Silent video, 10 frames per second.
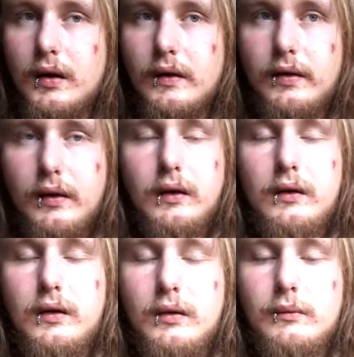I
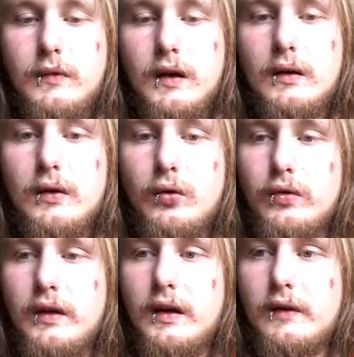think, um, yeah,
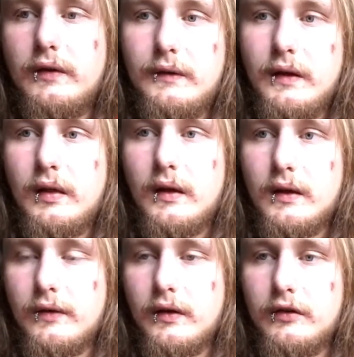all the uh, 15th
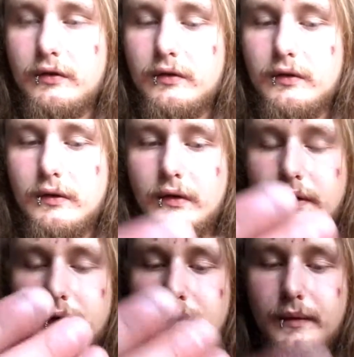anniversaries,
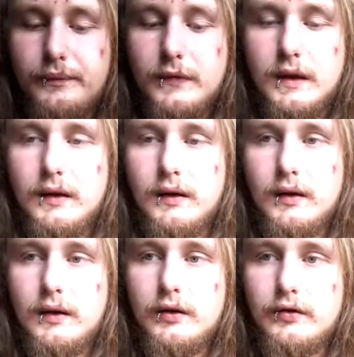like um,
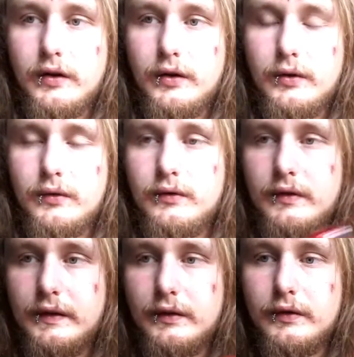Dragoon,
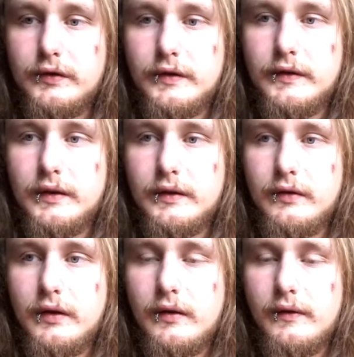Drasil, Johnson,
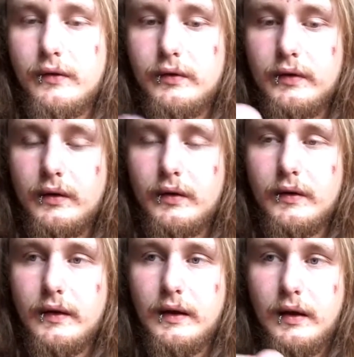Drago have also
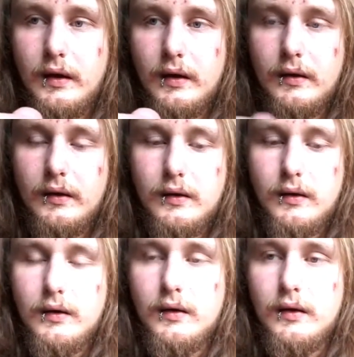got the
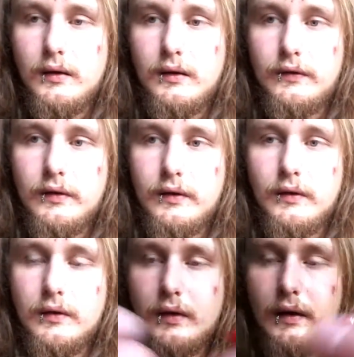
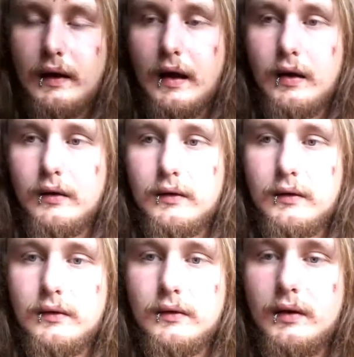different lettered
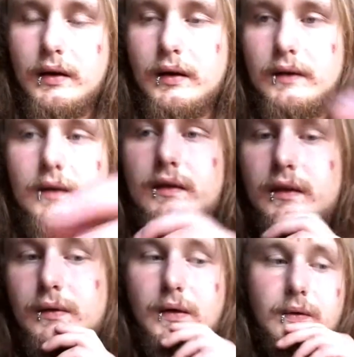uh, discs
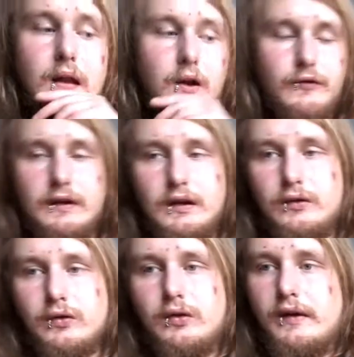as well. Then obviously
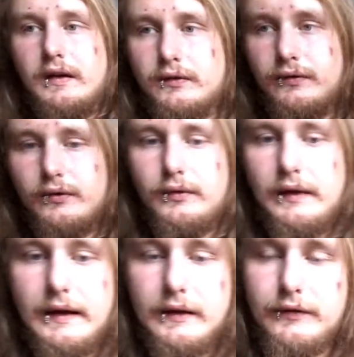the rest of all
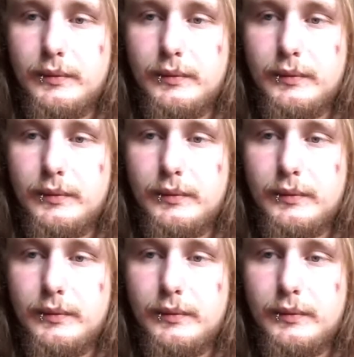lettered